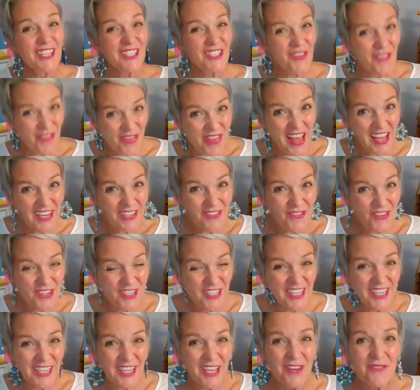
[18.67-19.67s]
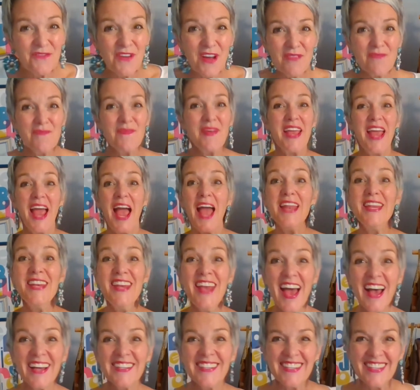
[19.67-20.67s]
So thanks for sticking with me. And
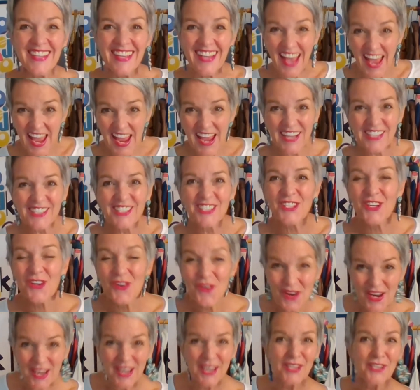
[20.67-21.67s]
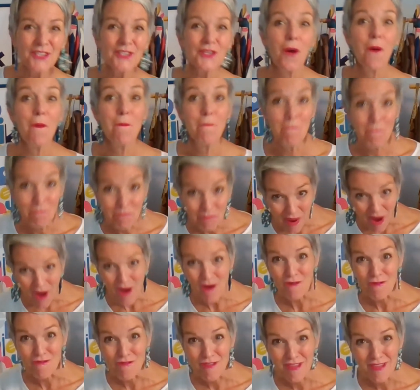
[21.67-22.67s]
yes, the answer is
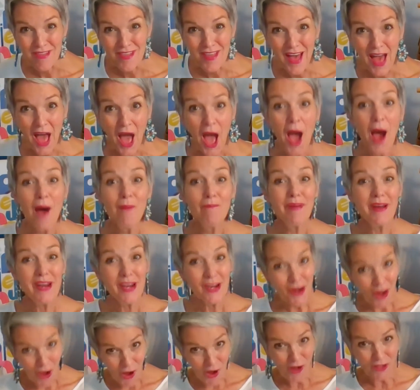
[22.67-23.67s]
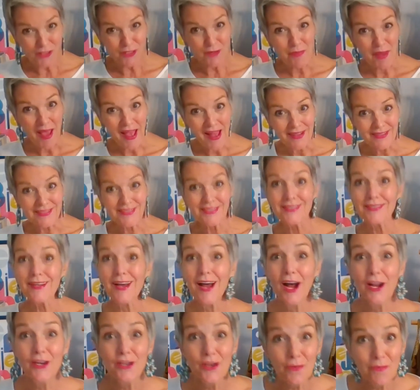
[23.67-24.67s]
both, but it all
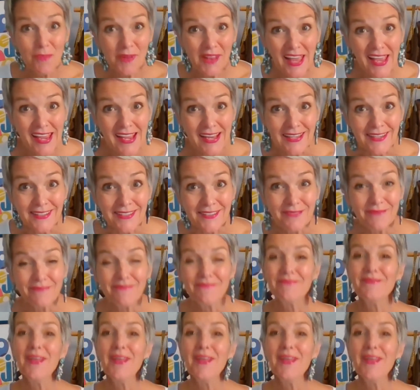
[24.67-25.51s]
depends on your plan.